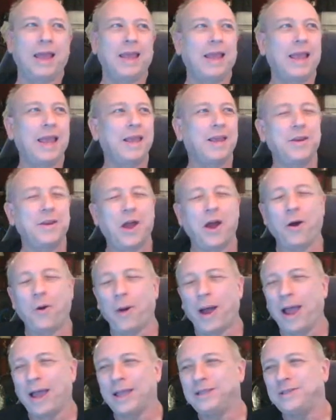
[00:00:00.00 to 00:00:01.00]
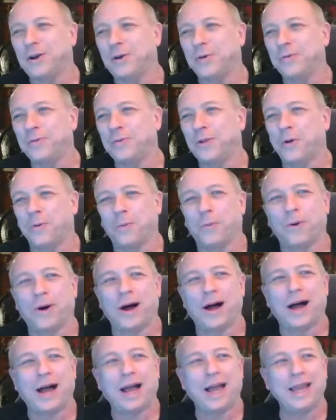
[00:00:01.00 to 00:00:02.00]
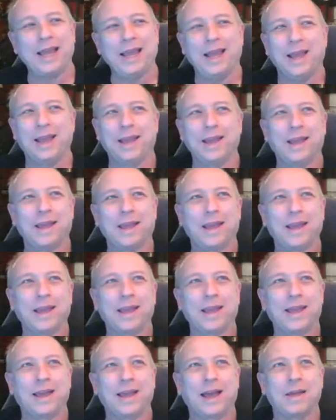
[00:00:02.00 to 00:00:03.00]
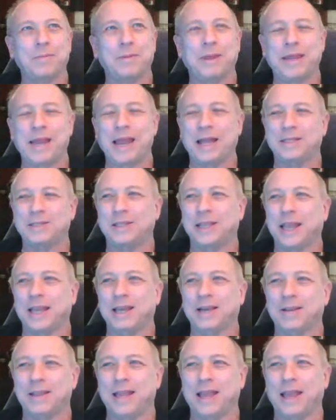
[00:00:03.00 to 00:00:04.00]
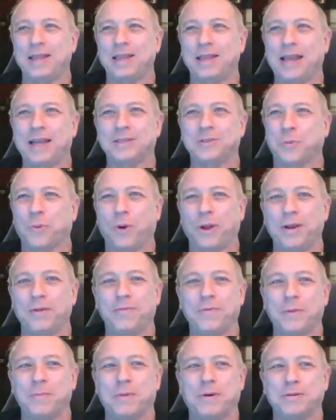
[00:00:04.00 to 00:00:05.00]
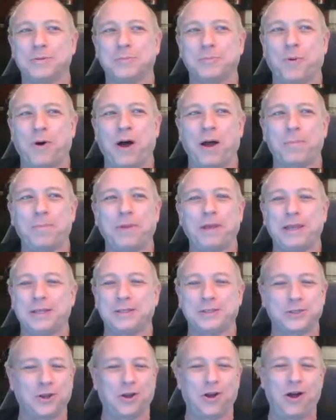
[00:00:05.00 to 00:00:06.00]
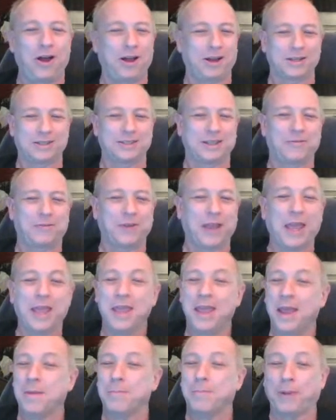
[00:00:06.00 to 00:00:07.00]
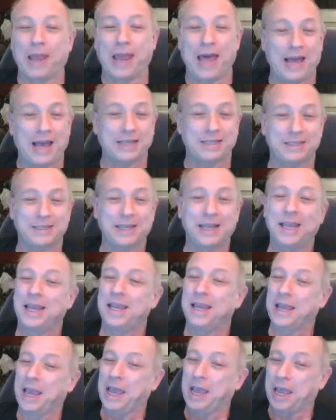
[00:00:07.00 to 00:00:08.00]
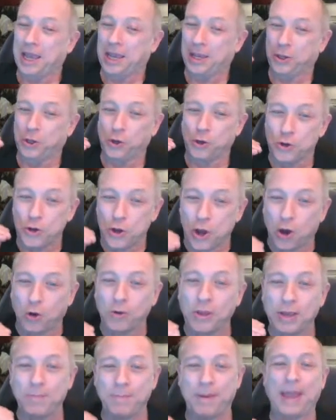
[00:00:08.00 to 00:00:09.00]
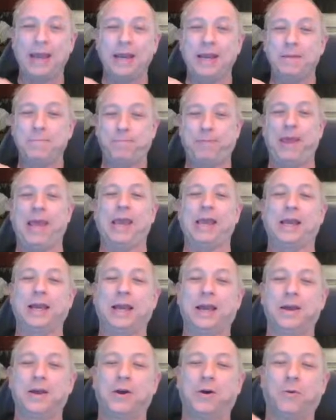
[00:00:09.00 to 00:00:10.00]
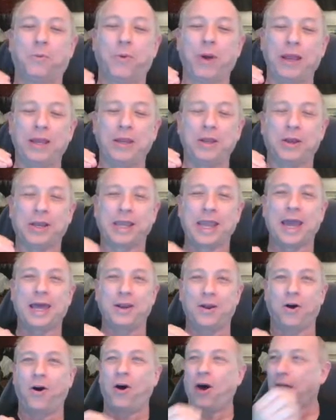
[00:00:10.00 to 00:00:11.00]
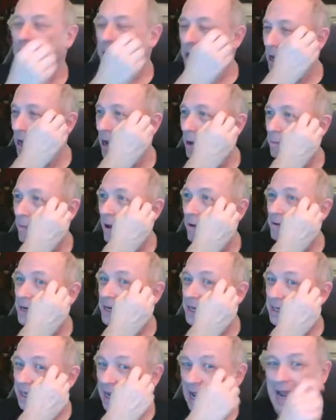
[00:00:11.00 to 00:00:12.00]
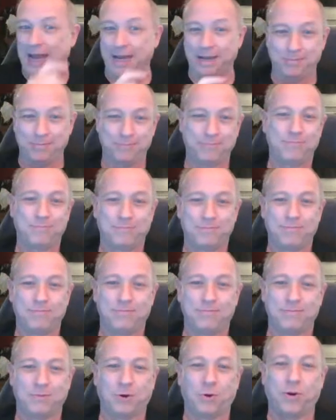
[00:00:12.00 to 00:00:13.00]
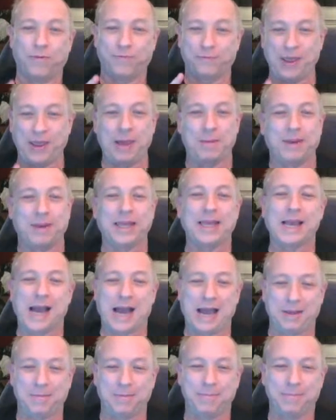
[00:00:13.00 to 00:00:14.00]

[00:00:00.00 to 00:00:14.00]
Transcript: I don't know why. I mean, that's one of the most popular songs of it. Plus, you made it big when you get on American Dad or Family Guy,